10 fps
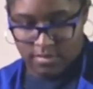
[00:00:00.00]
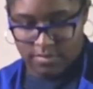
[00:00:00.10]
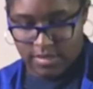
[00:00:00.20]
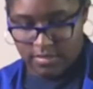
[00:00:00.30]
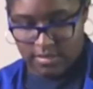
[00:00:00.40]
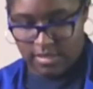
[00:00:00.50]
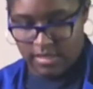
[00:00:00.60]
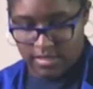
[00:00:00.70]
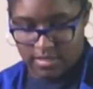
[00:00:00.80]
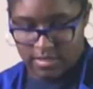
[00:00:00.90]
Smells
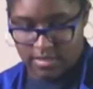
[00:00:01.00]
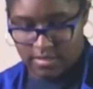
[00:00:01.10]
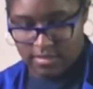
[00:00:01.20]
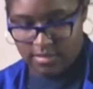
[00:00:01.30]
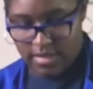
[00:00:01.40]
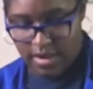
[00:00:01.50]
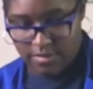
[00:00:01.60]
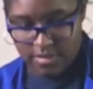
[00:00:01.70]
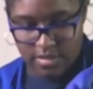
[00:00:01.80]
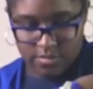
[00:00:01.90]
like
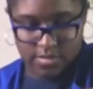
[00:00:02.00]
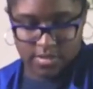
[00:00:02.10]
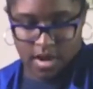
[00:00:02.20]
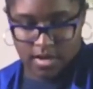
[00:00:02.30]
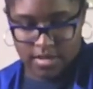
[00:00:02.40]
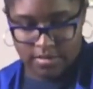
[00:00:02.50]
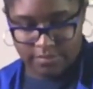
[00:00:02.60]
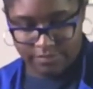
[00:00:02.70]
sourdough starter.